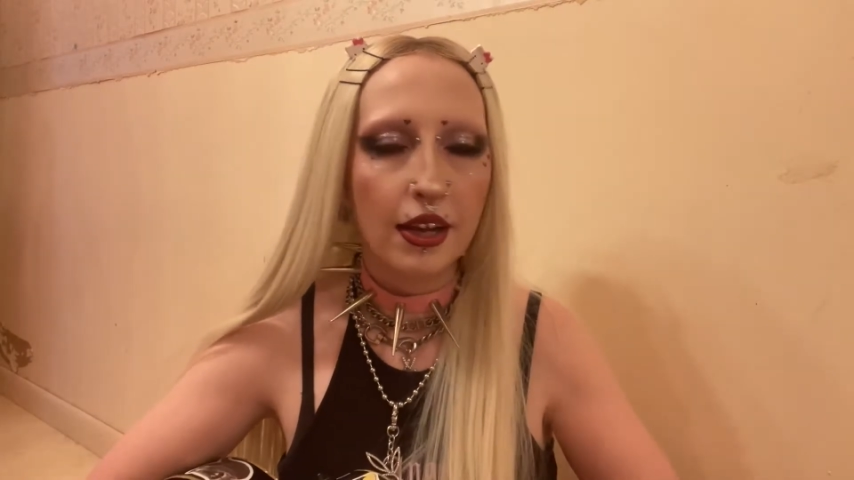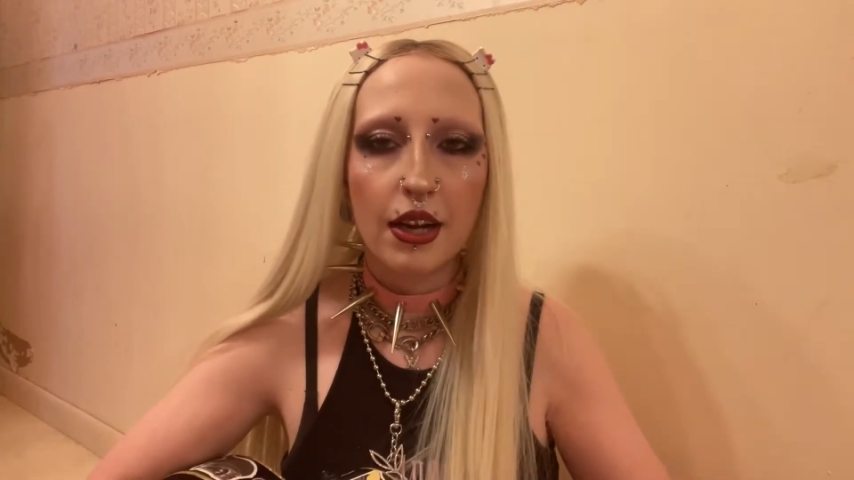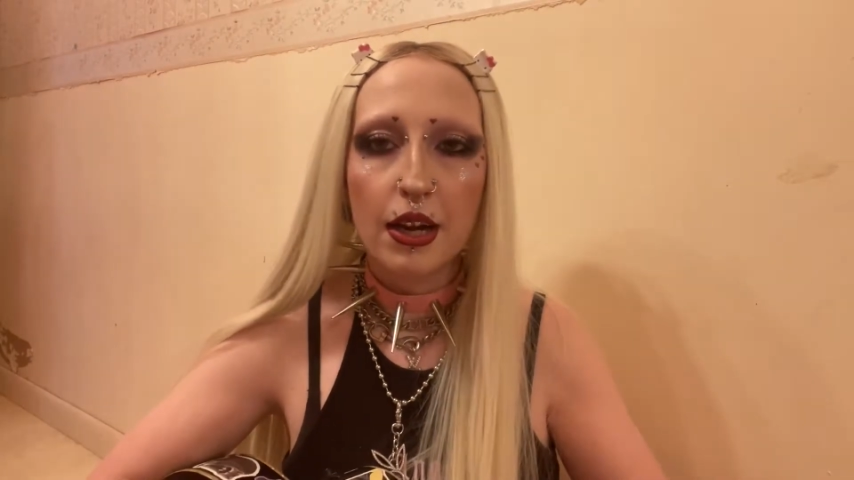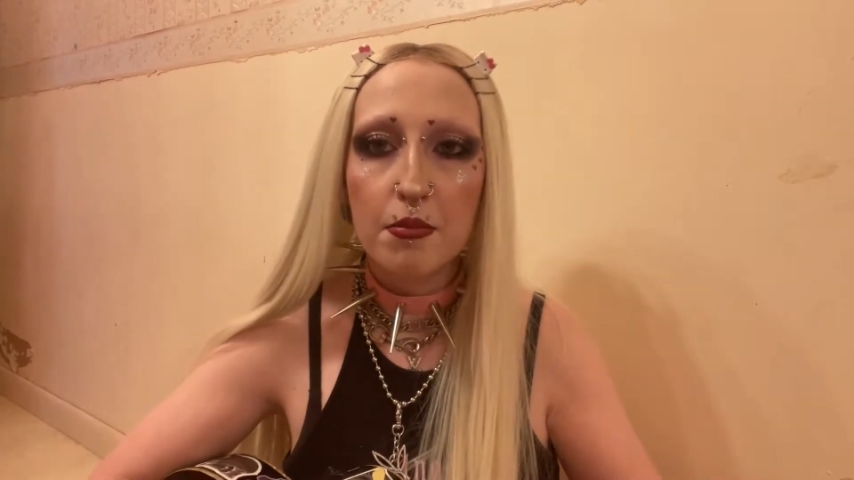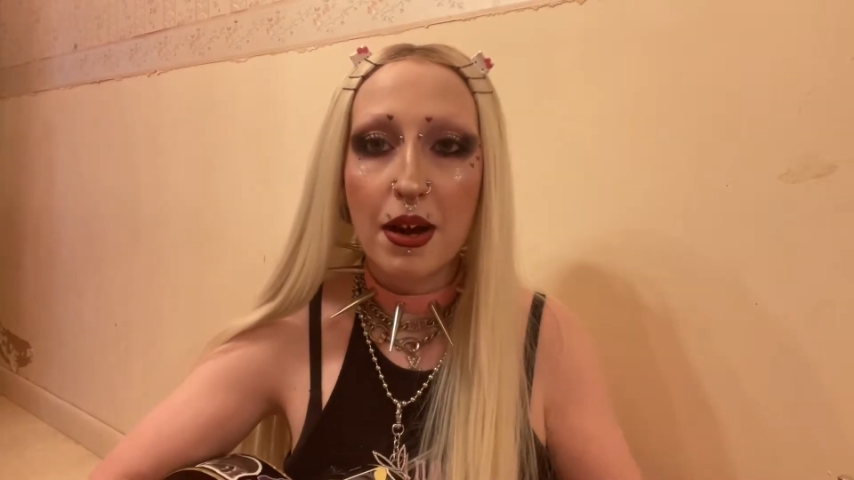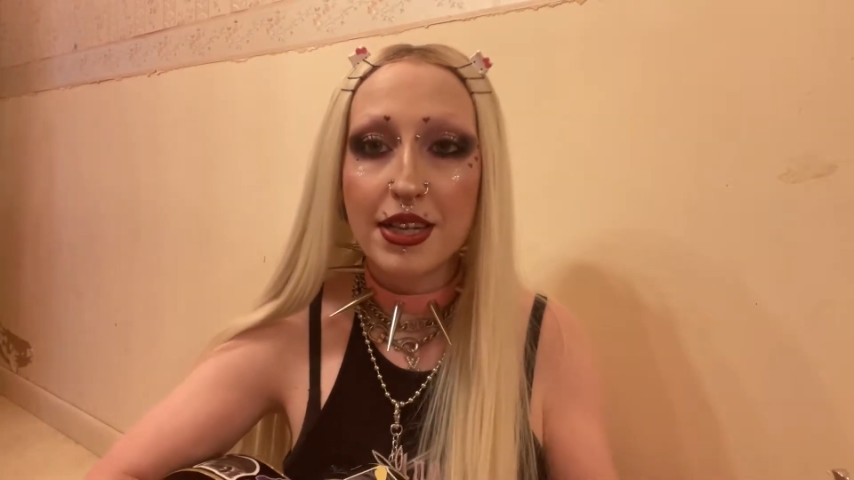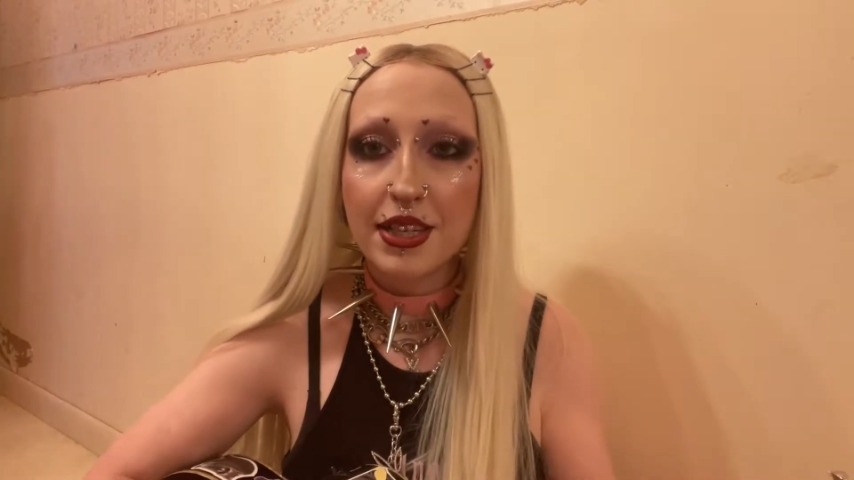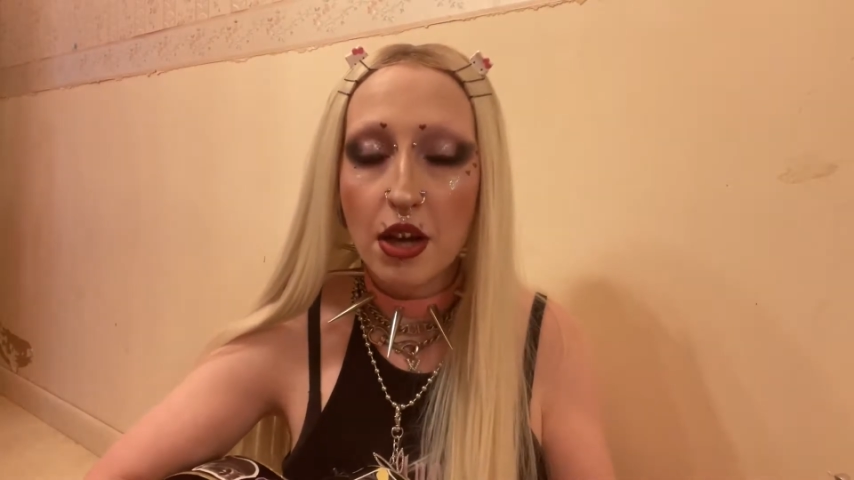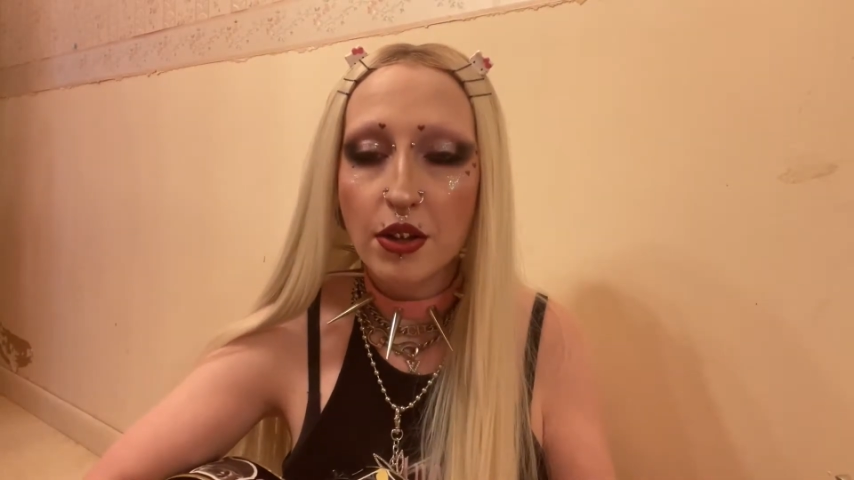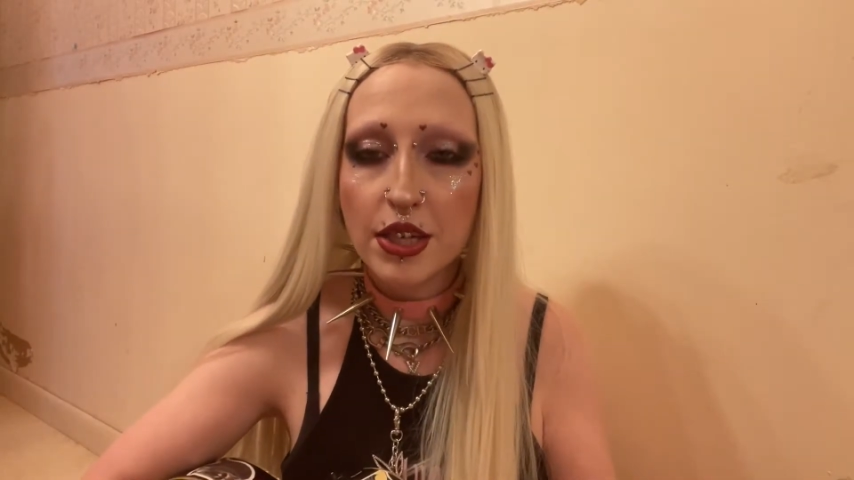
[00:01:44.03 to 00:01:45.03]
need my
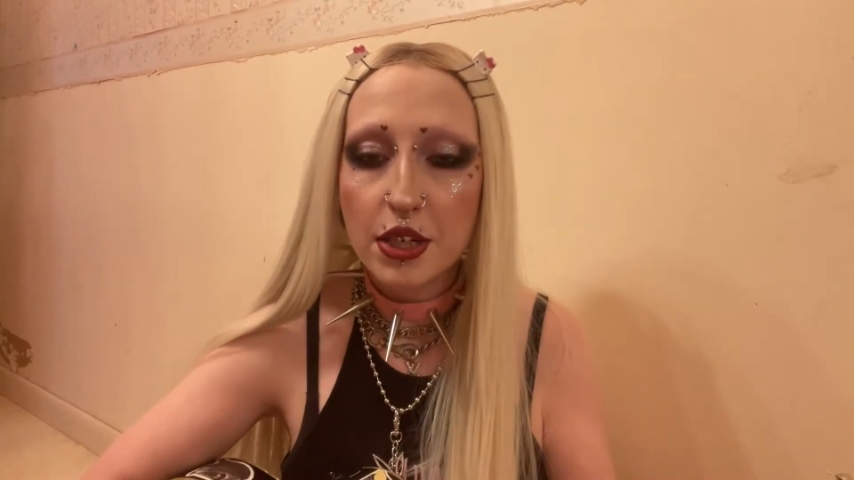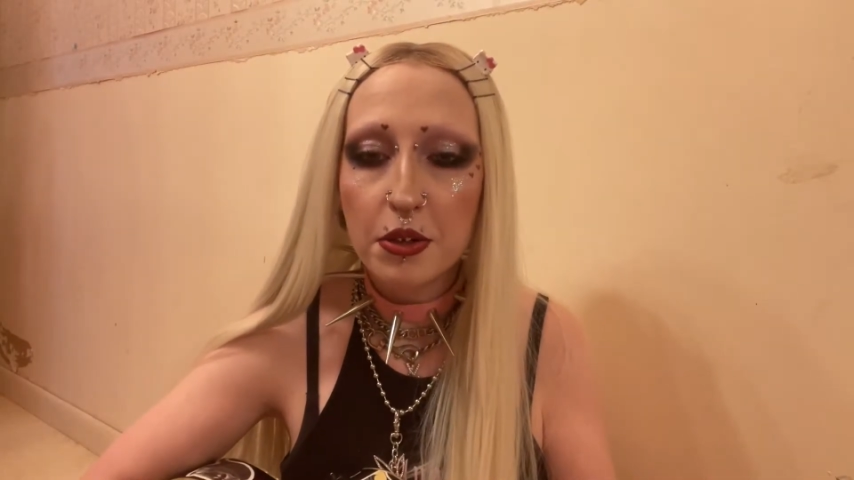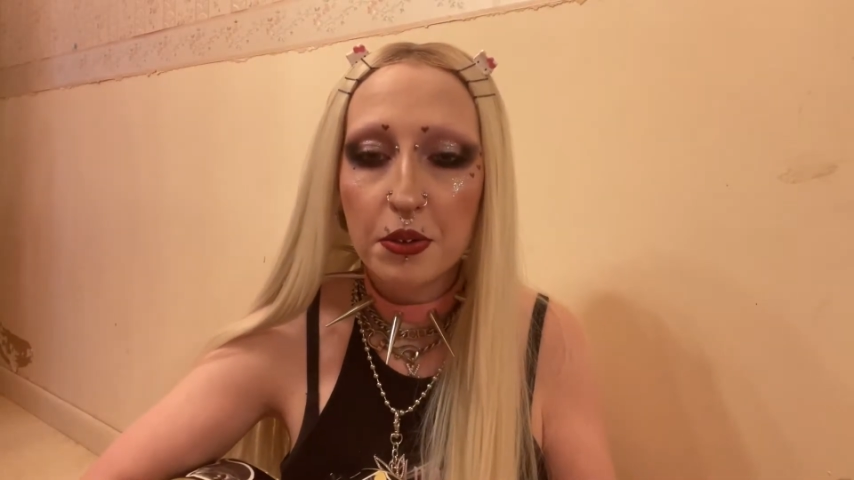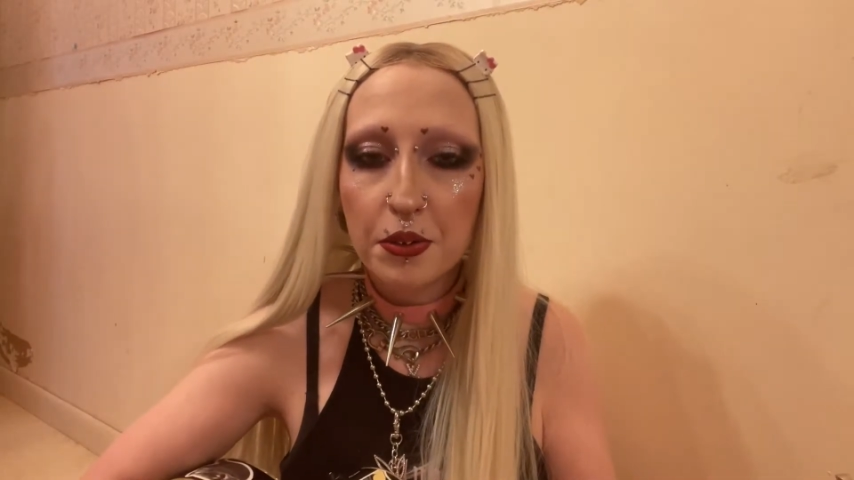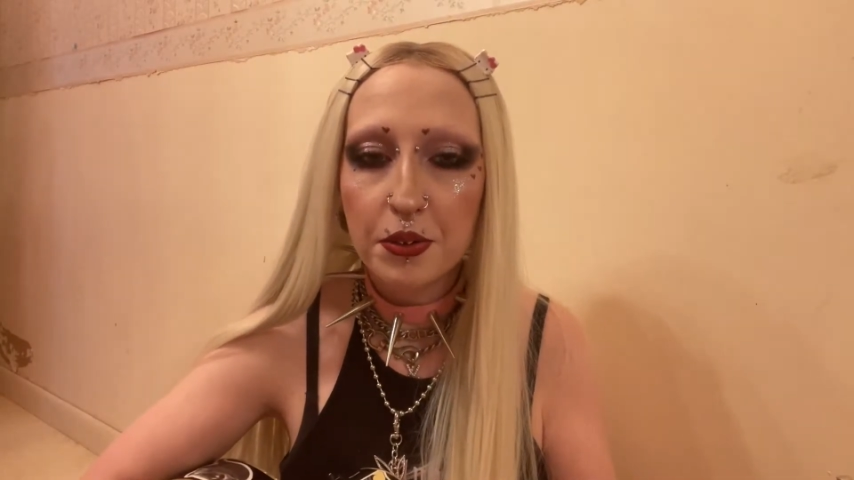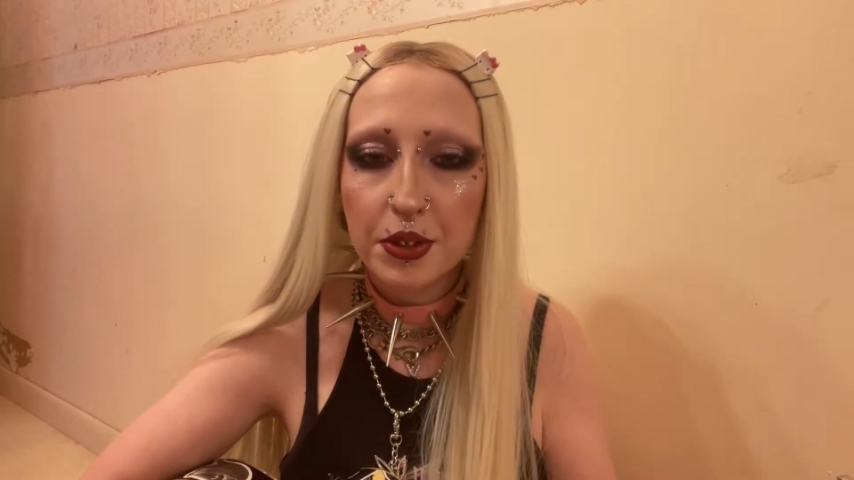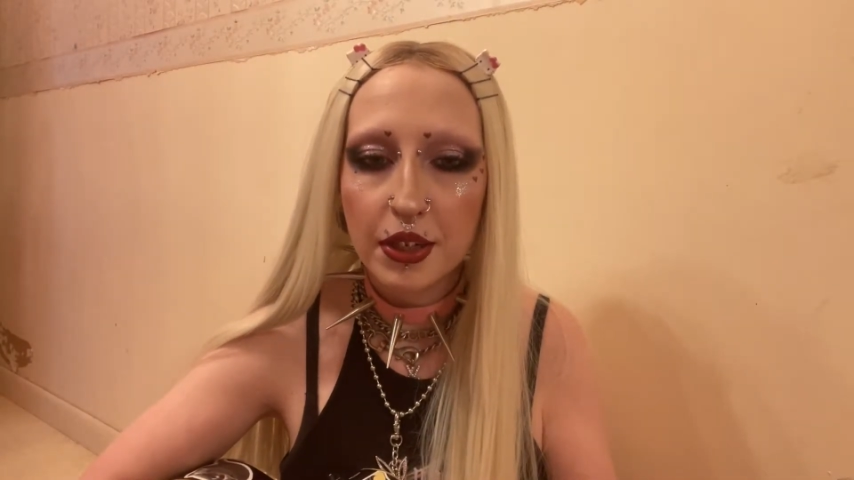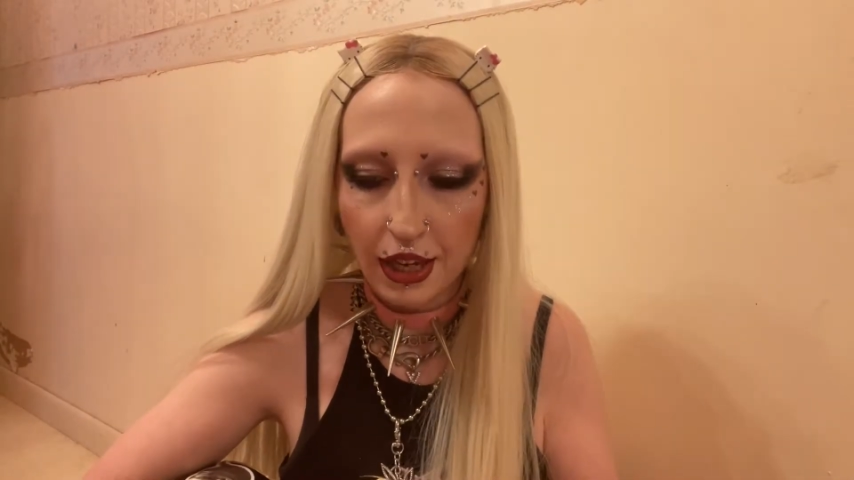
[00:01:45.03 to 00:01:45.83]
solitude.